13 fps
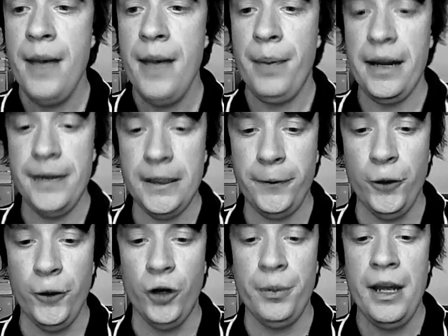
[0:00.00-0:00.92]
But in this
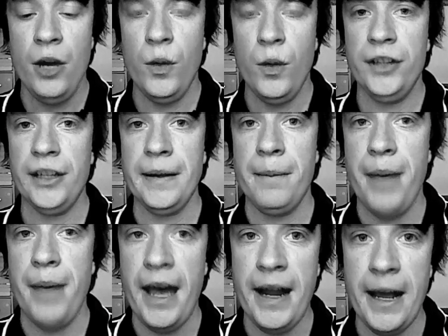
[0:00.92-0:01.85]
film, when something
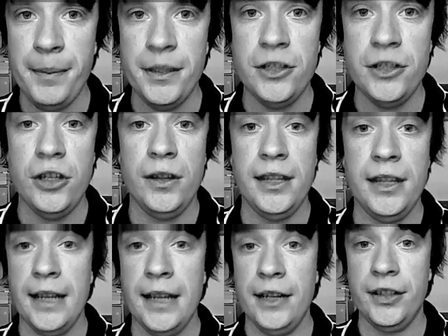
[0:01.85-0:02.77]
bad happens, you
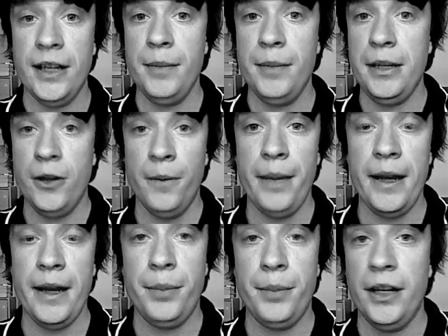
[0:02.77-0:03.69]
think that it's going to be
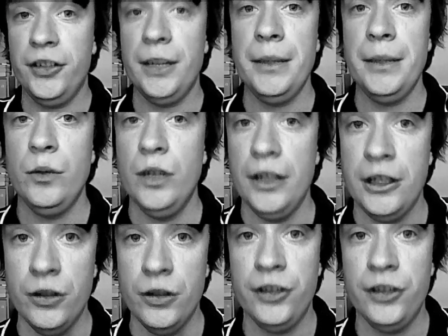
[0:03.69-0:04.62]
combated by something really
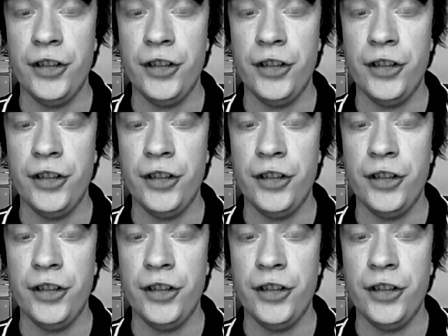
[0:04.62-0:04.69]
good.